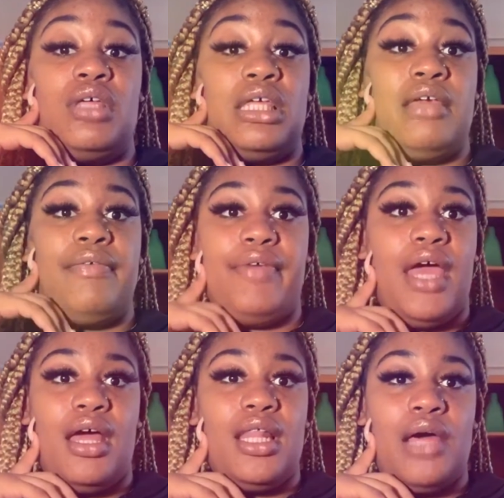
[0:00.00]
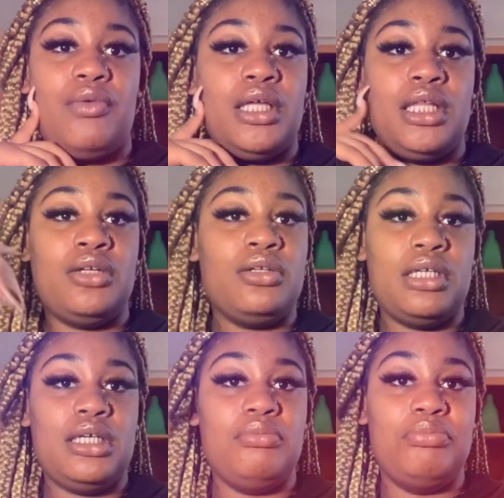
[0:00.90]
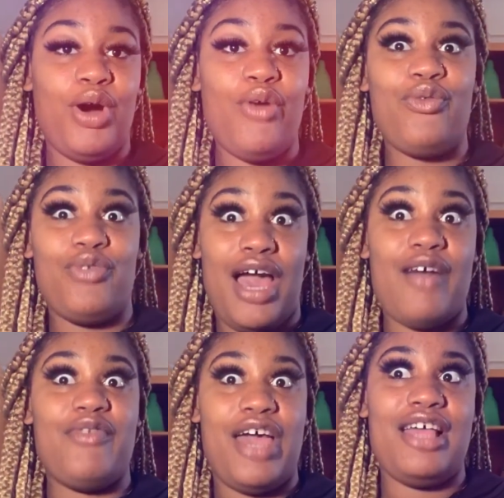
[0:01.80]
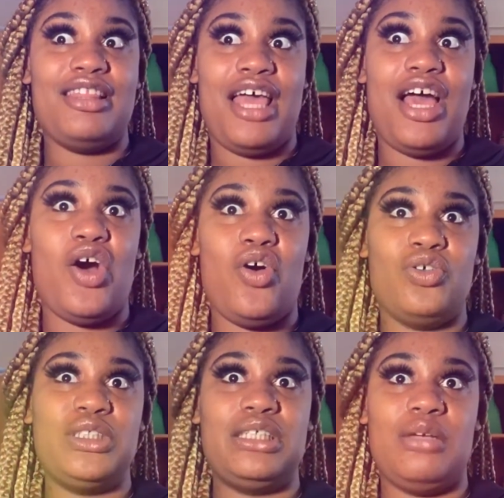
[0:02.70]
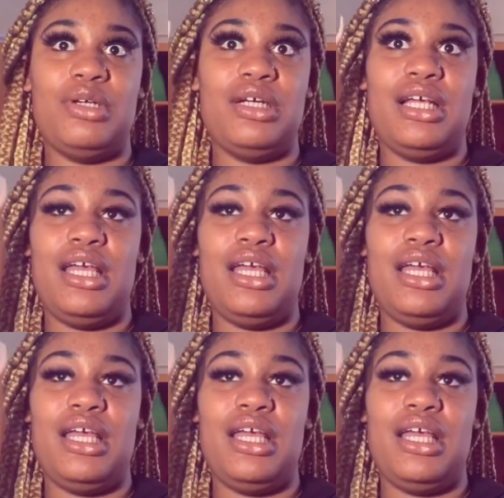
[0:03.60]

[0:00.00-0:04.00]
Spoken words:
get fat. Like, we literally both got fat that whole summer,